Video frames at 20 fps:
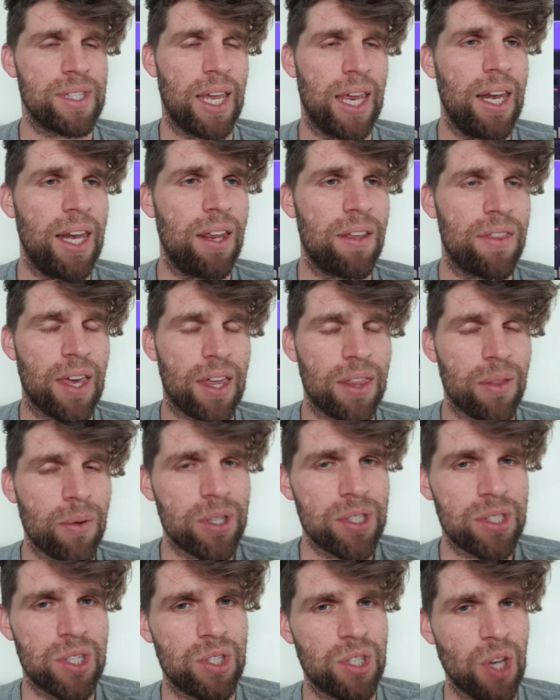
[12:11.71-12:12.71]
Any of the other
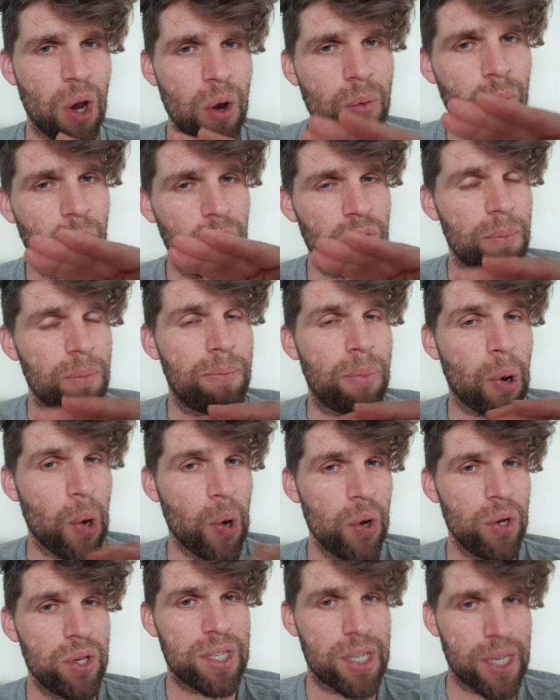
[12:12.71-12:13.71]
ones you don't want to
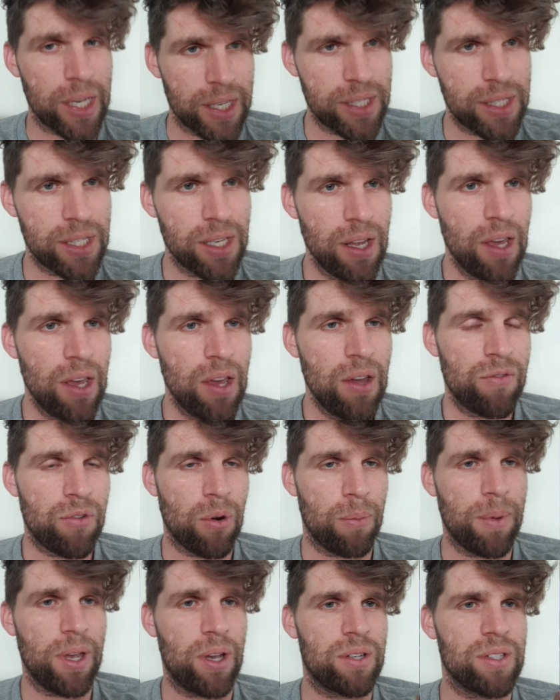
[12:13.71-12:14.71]
purchase
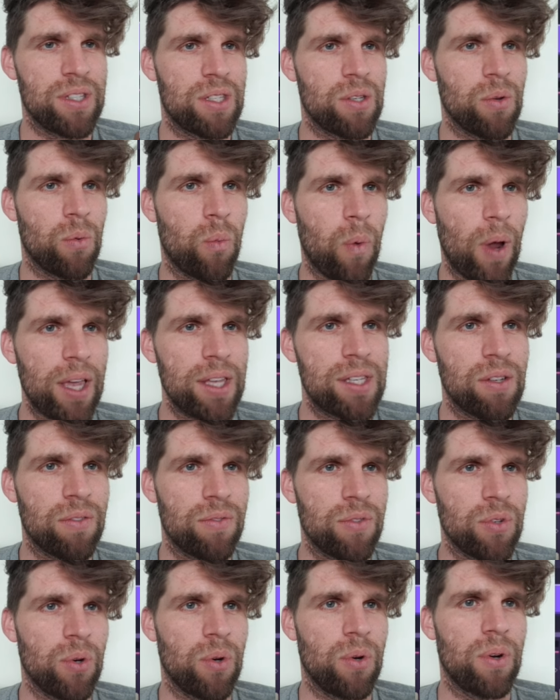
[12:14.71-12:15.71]
from here because it's a waste of
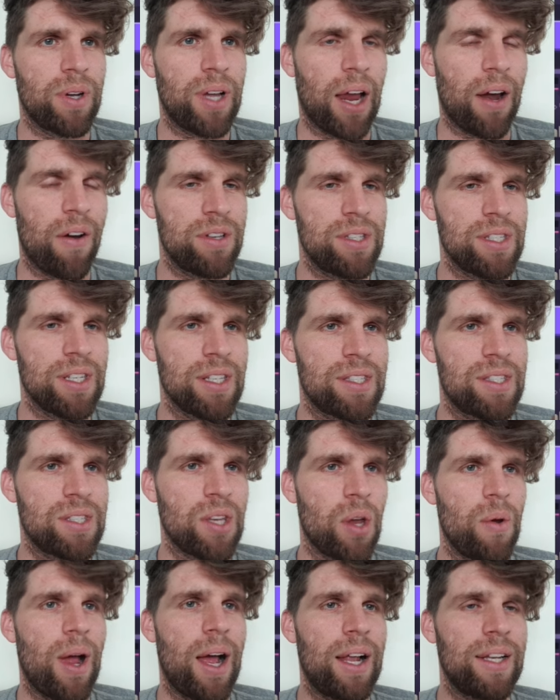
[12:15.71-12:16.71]
your currency. It's
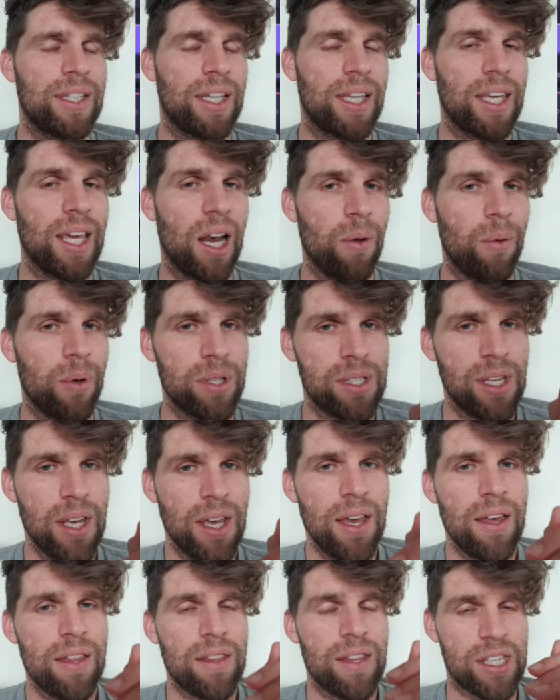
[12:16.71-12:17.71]
so hard to get yellow ones.
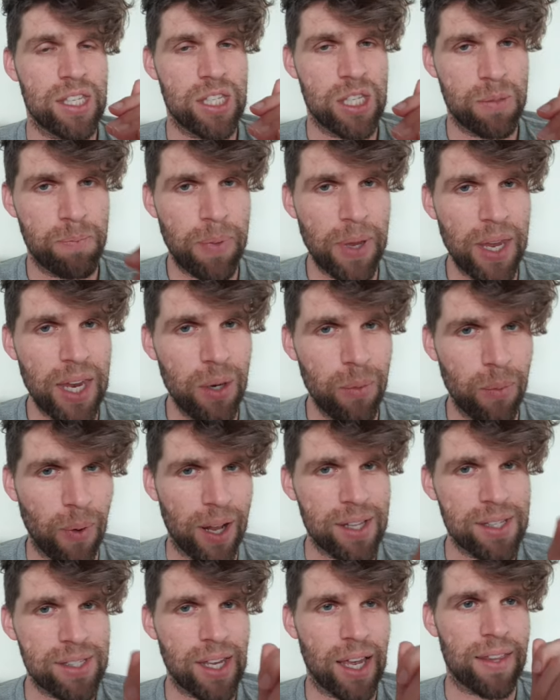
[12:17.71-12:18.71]
The speed
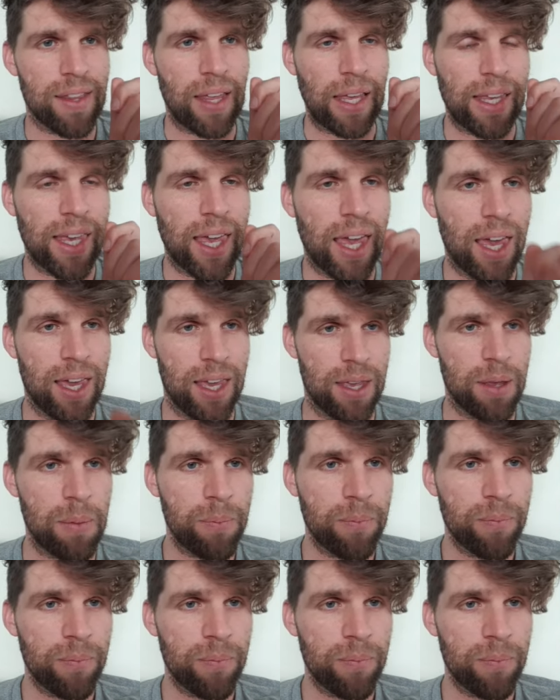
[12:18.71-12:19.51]
ones are the key.